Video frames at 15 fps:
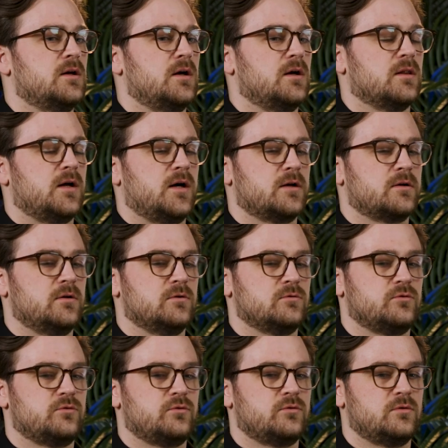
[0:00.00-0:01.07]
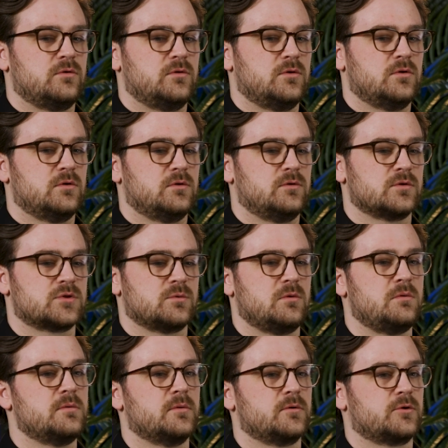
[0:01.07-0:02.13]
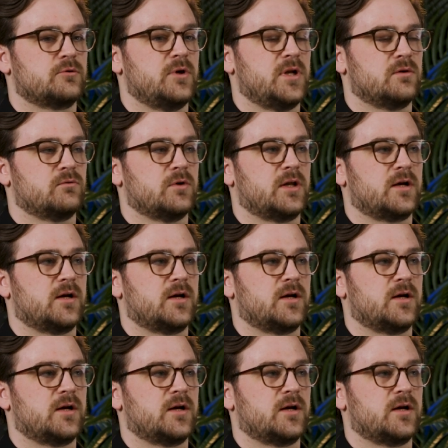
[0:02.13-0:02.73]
there's so many people creating running